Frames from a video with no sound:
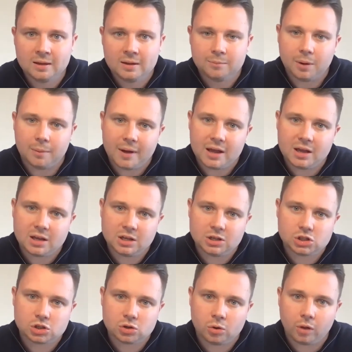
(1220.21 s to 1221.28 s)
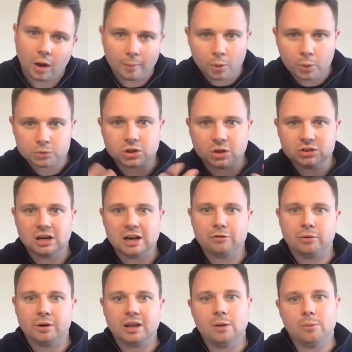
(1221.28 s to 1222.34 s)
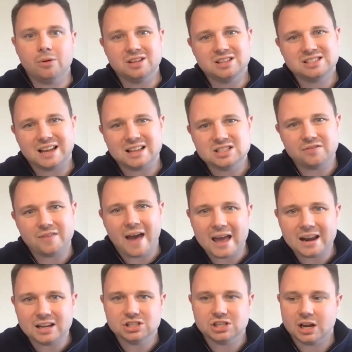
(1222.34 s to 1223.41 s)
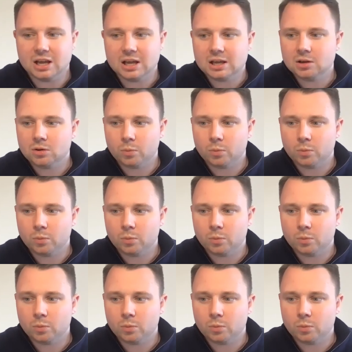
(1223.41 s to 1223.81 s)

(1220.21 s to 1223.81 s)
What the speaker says: but making sure that I'm also delivering it with a sense of energy,